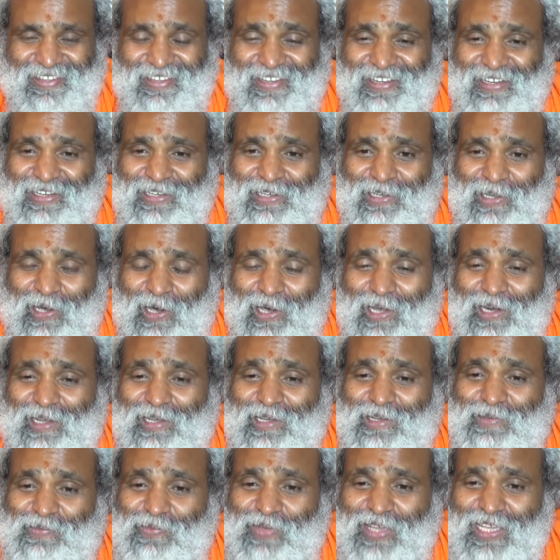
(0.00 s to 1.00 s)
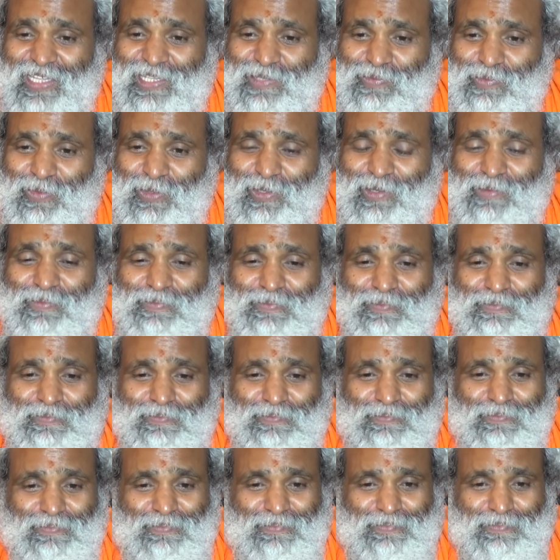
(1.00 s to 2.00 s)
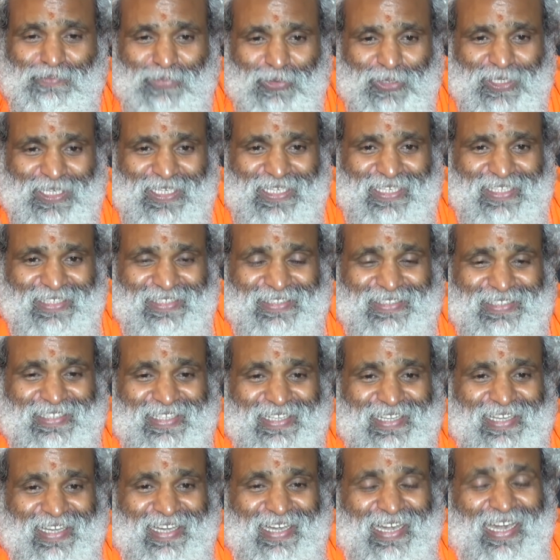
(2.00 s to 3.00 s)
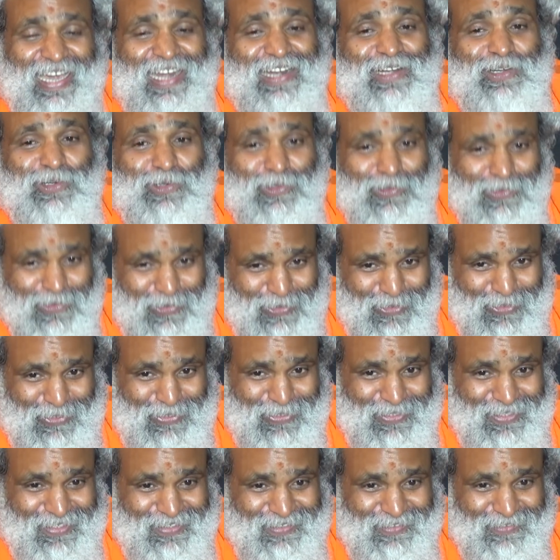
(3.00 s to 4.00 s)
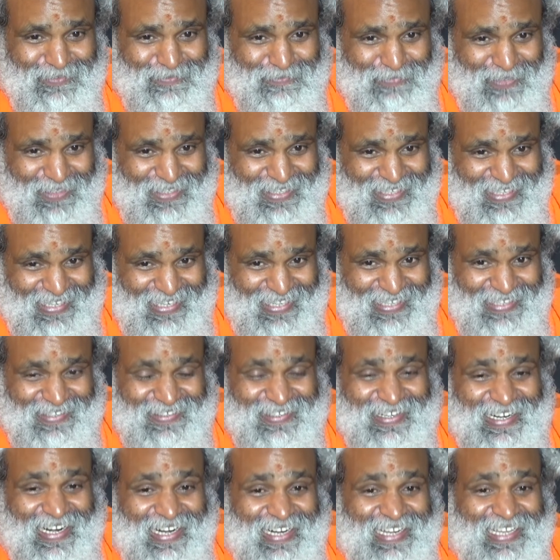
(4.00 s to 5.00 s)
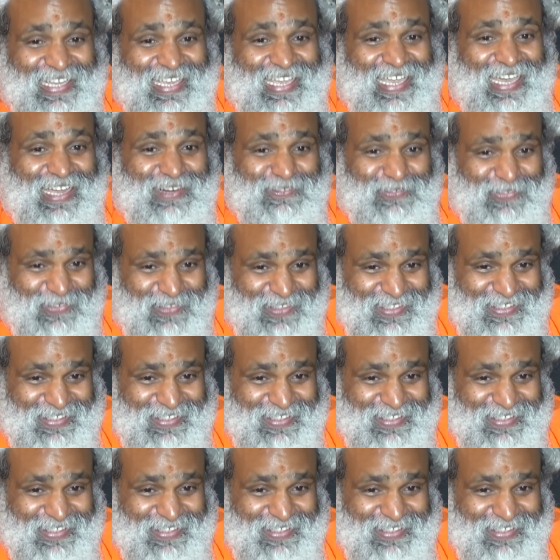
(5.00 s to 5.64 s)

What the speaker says: Nor Facebook postings are truth. Be clear and careful.